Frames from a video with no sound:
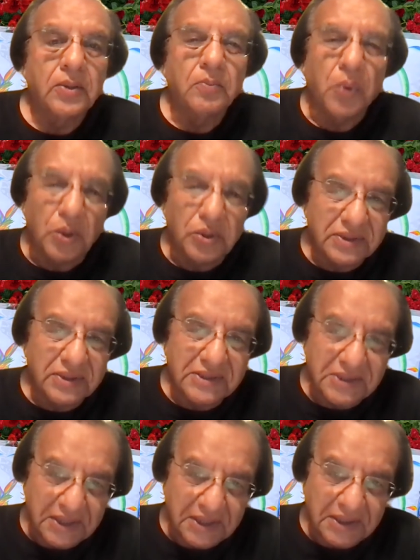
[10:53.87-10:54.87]
Both
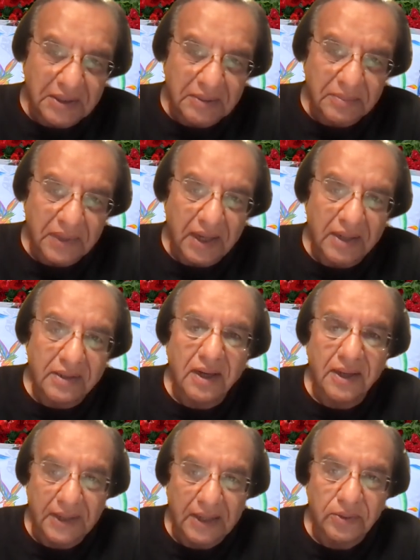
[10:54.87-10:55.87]
Ethereum and
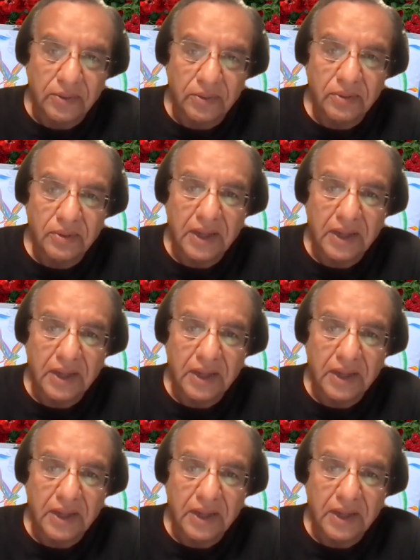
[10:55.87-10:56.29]
Cardano